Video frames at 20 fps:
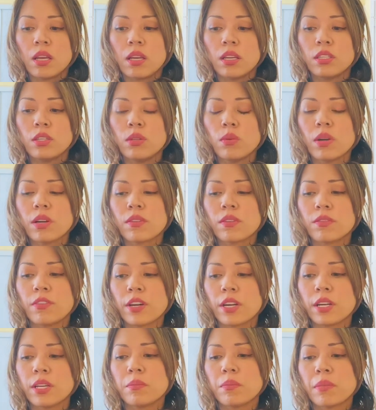You are
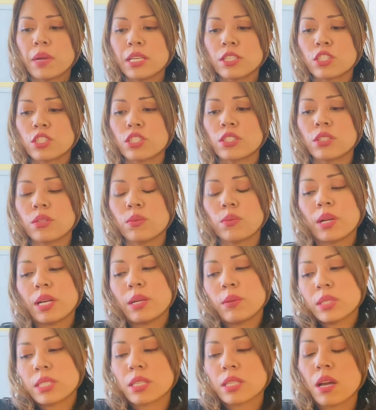very much,
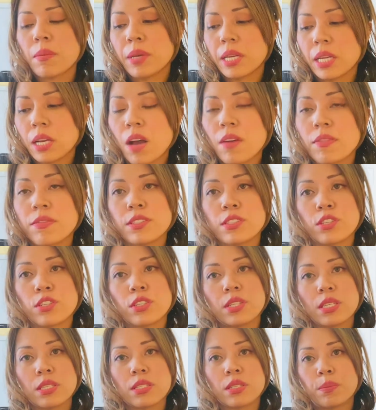what, what's coming off is your
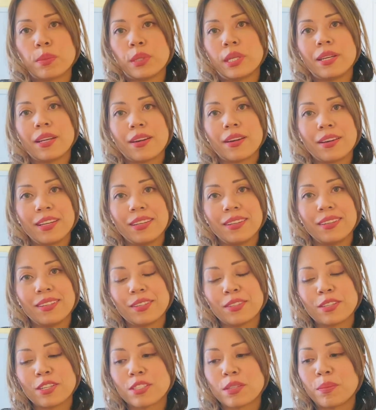disciplinary.
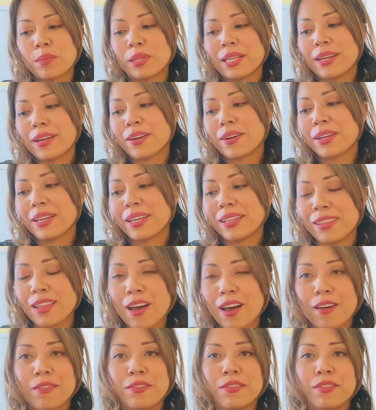You're disciplinary in
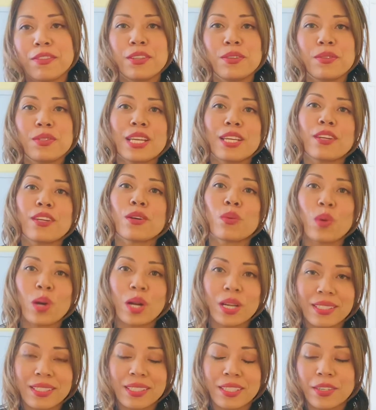love. You take your
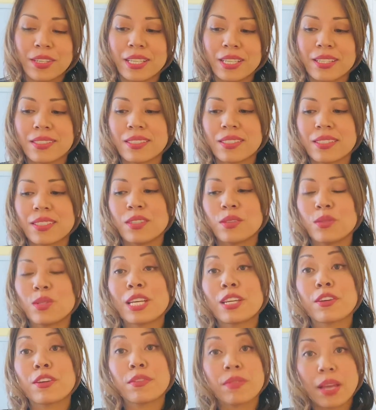work serious. You
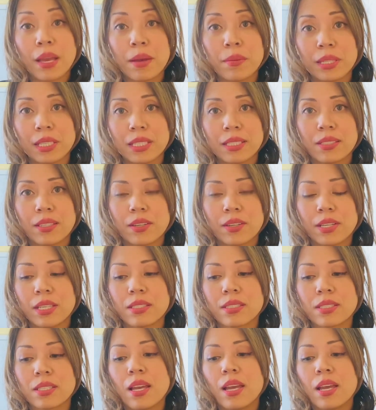take your family
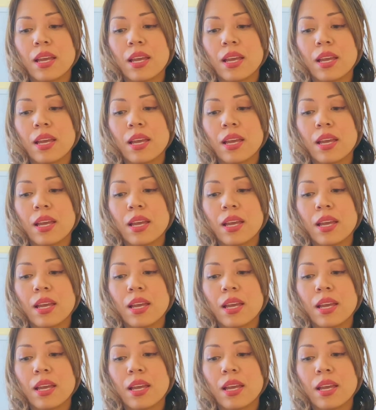serious.